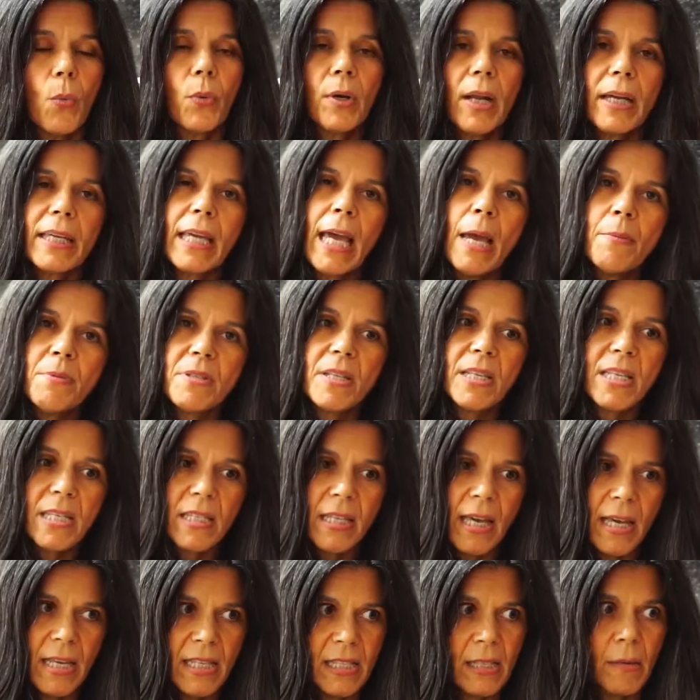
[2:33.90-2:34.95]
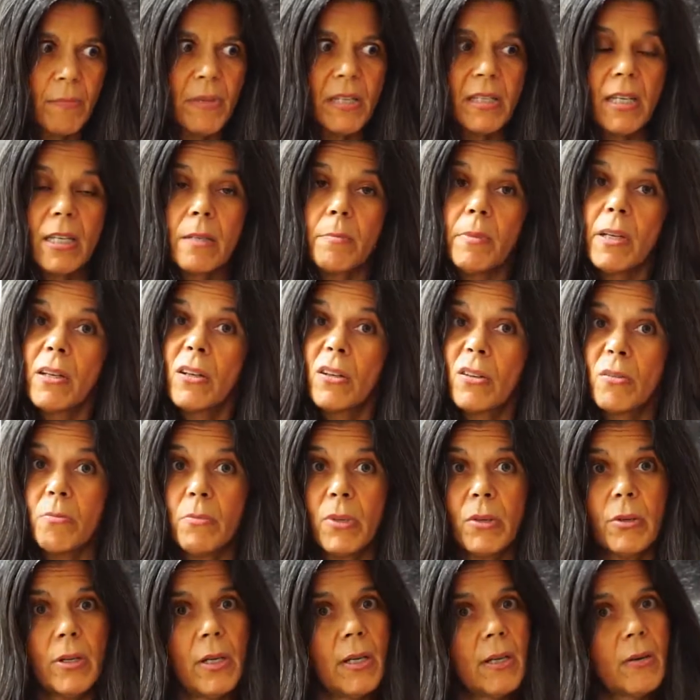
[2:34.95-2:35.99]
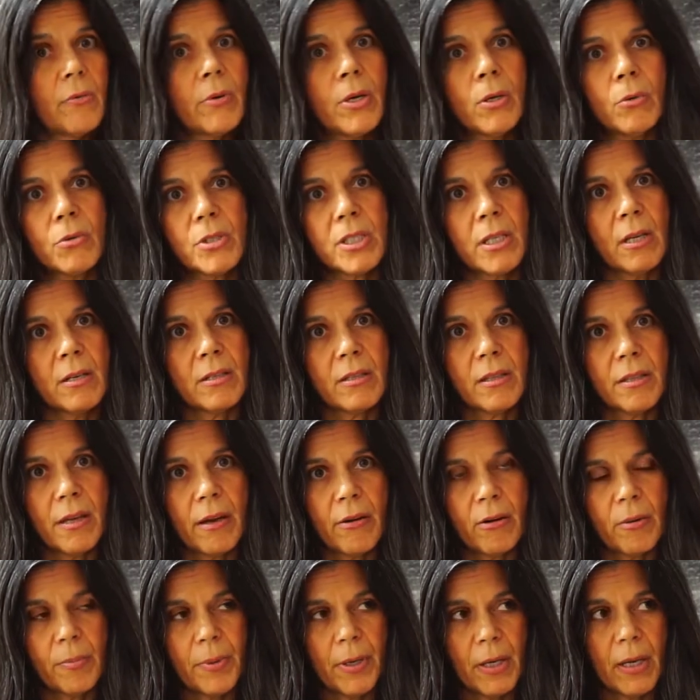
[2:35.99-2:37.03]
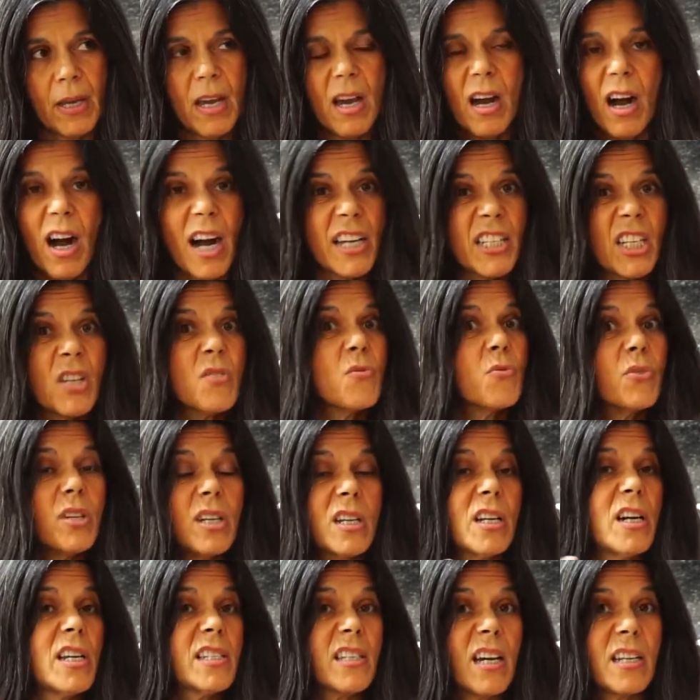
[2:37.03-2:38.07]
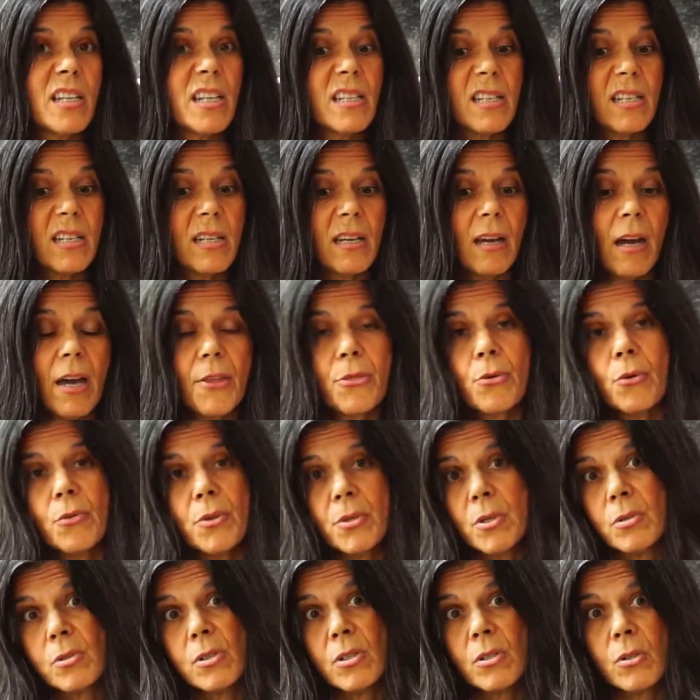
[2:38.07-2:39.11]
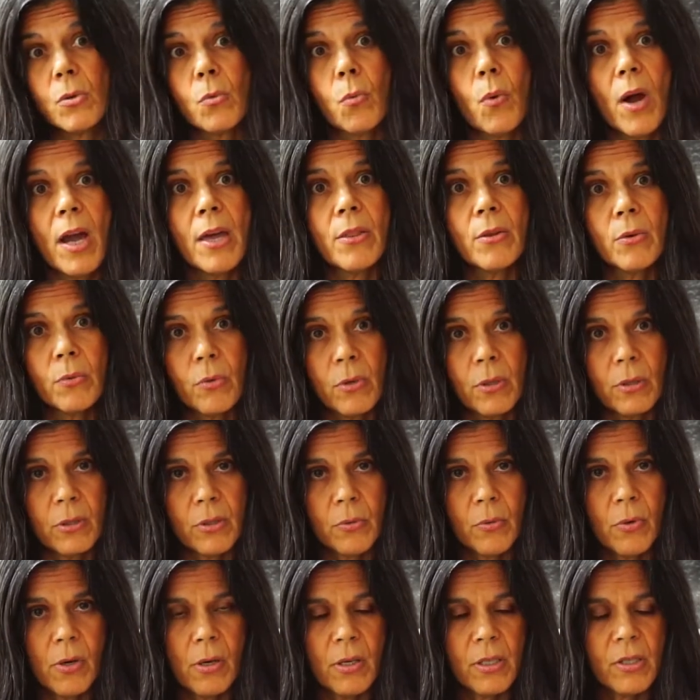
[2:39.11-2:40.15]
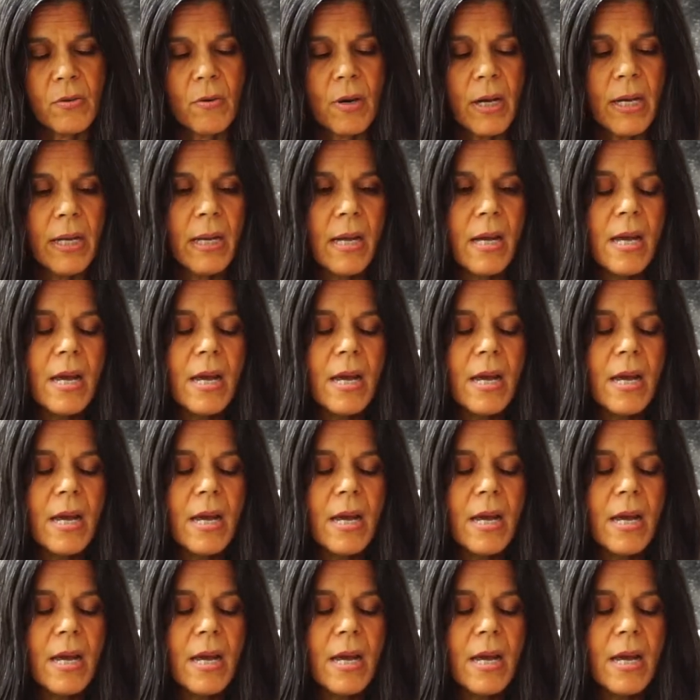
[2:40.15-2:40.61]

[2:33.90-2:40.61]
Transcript: When I came to the States, somebody said to me, look, Maria, you really ought to go into therapy. I didn't realize I needed it. I thought this was just the way the world was, right?